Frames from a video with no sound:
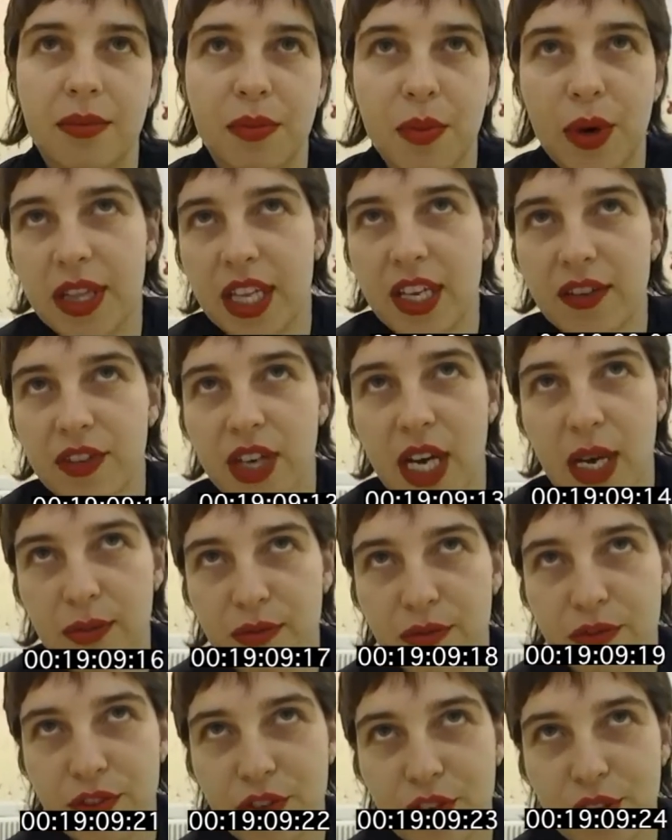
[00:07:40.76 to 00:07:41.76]
and where they've
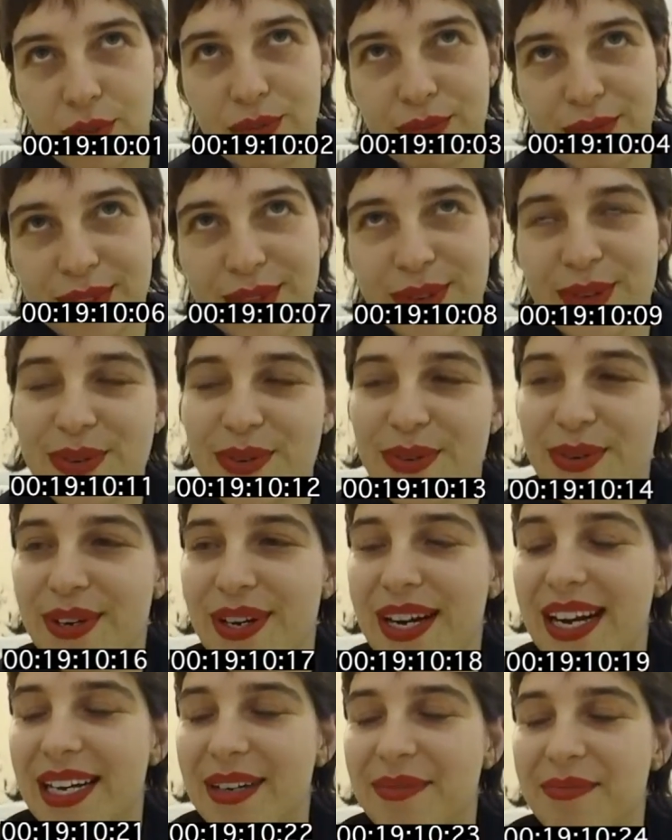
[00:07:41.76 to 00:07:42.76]
come from,
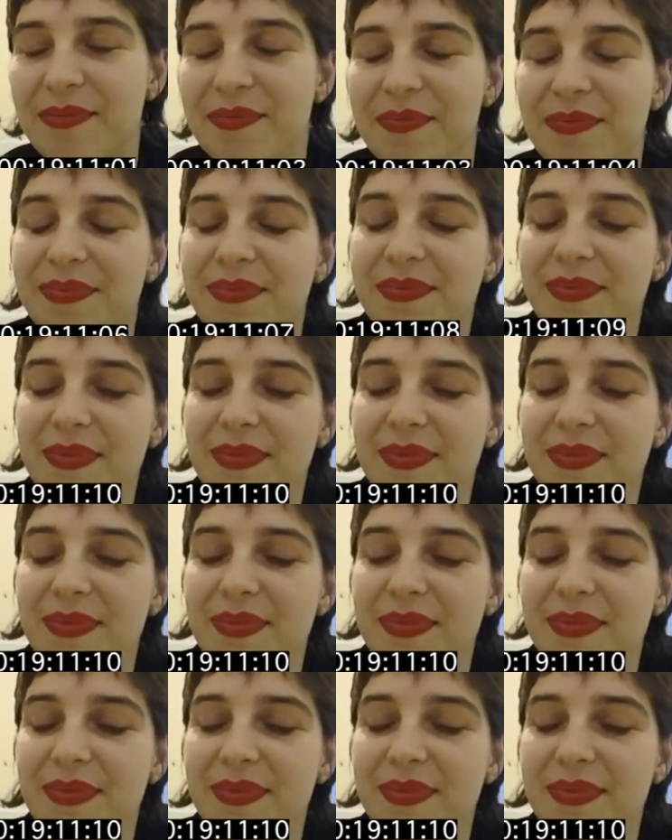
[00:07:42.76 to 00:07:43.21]
or um,